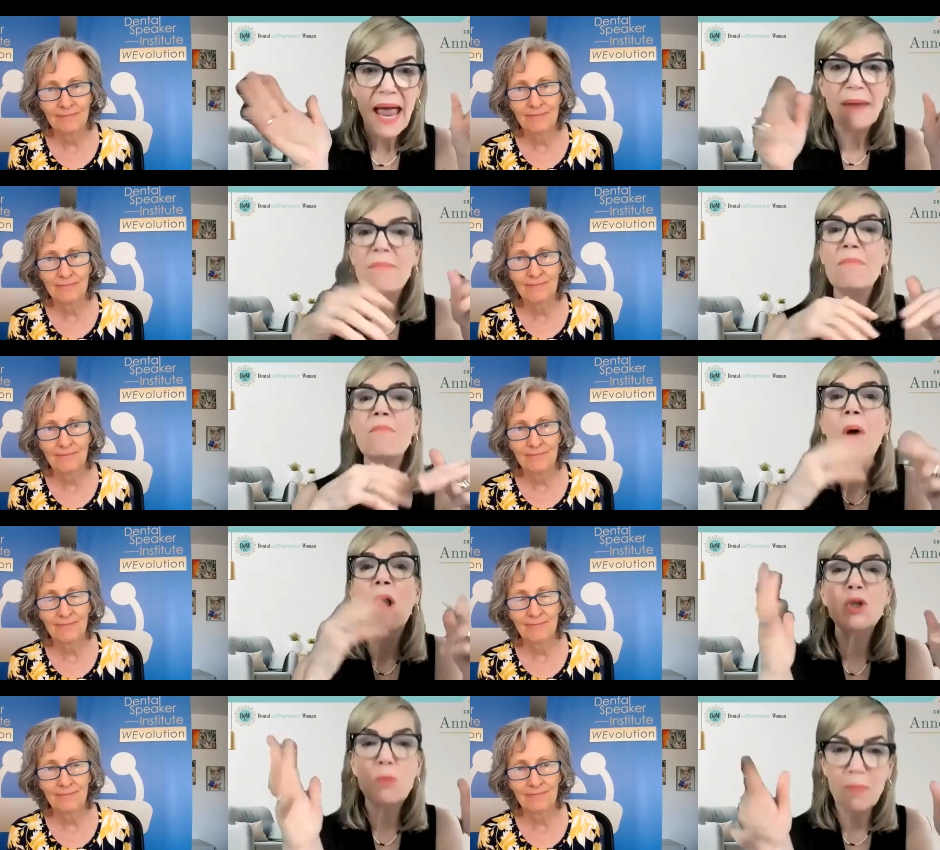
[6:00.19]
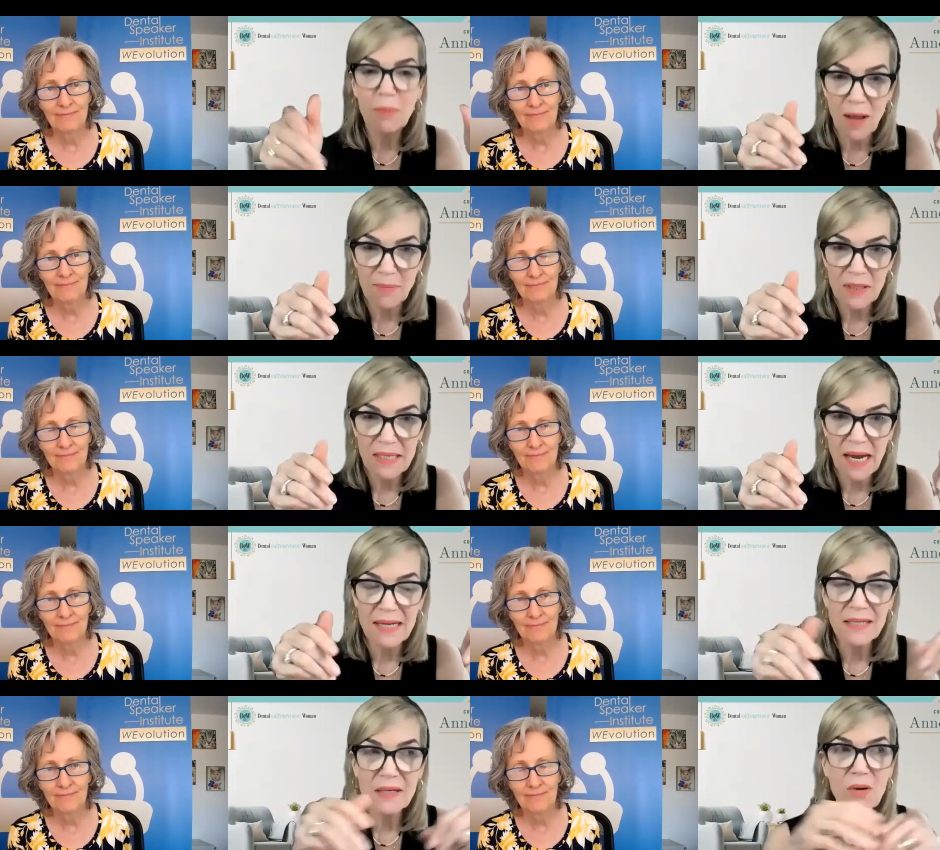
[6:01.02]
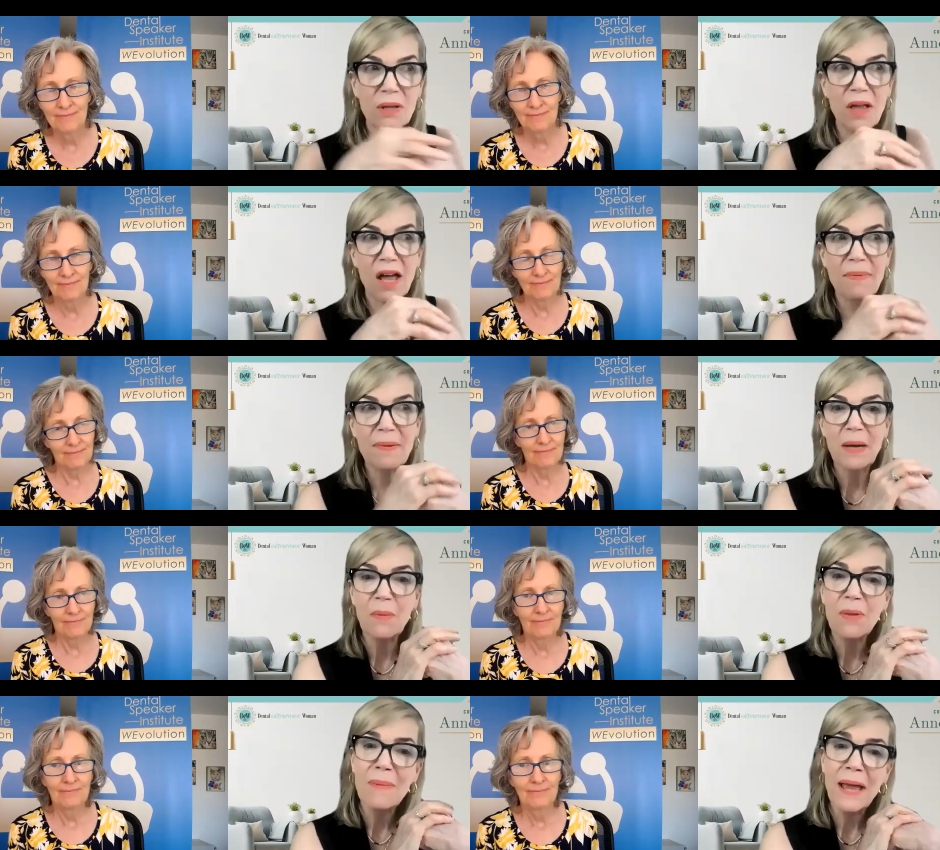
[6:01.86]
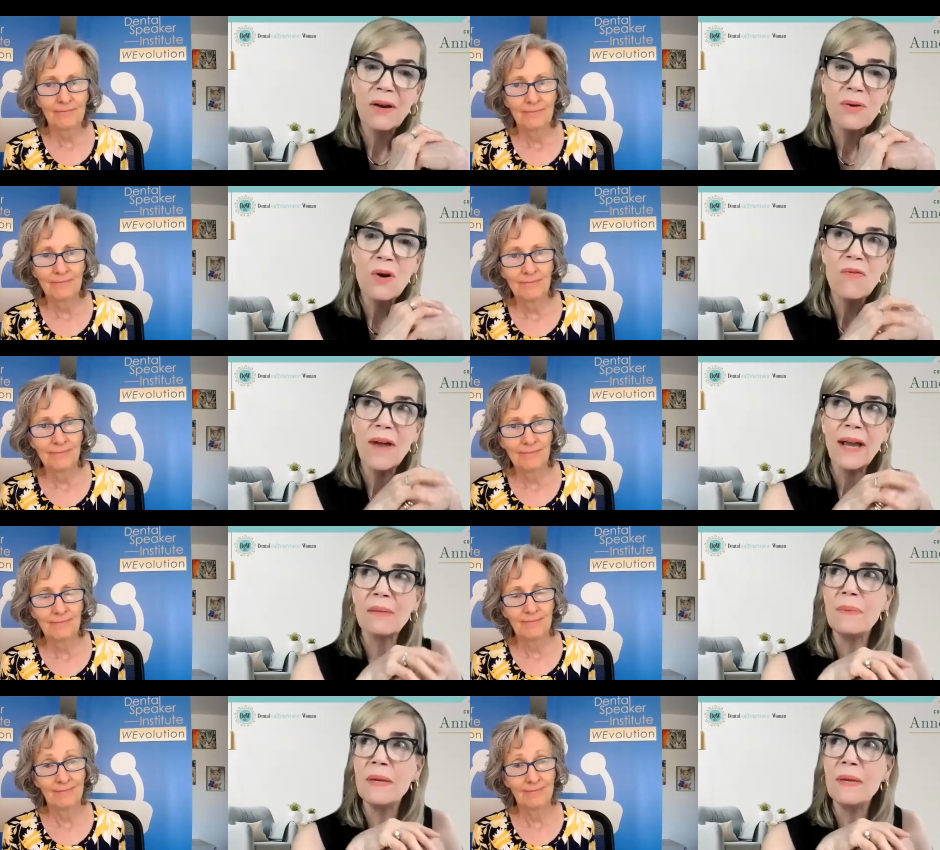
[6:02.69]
Speaker 1: and multiple problems a day so a lot of people say well i don't know if i can